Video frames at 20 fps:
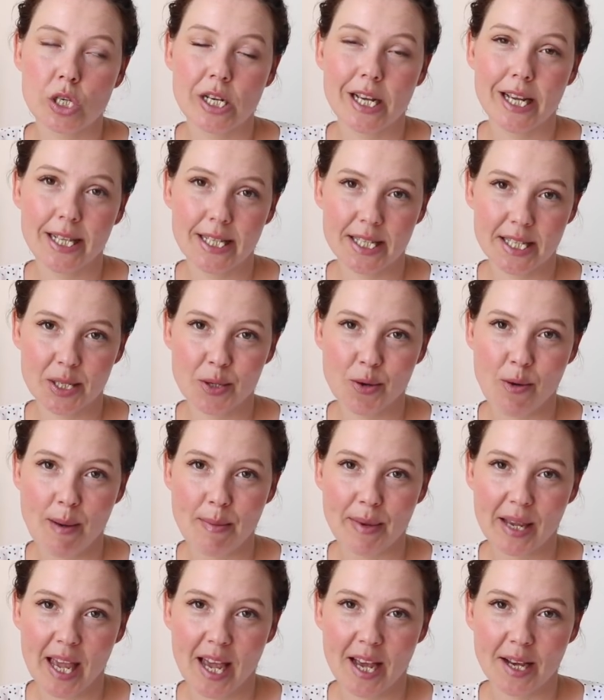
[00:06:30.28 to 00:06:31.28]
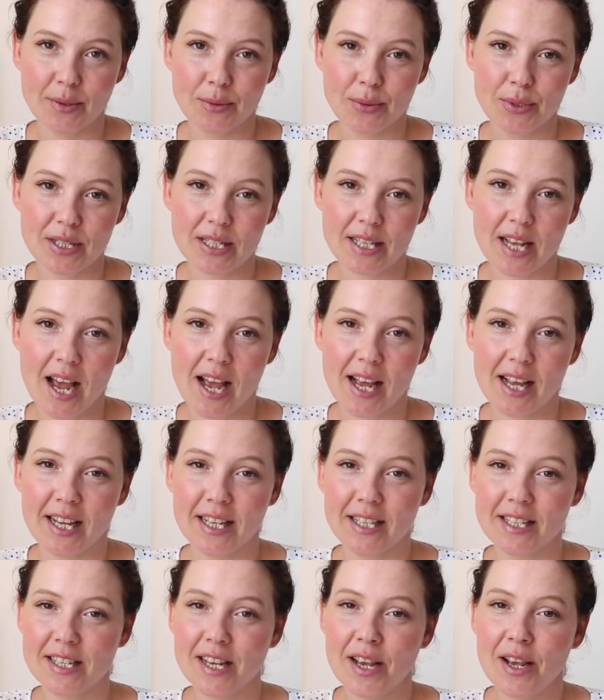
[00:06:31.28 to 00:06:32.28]
Instagram account,
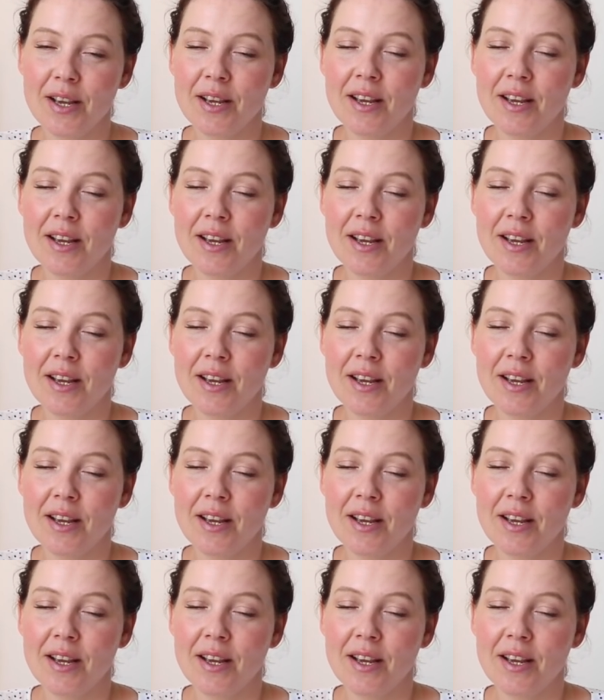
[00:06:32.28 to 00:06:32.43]
and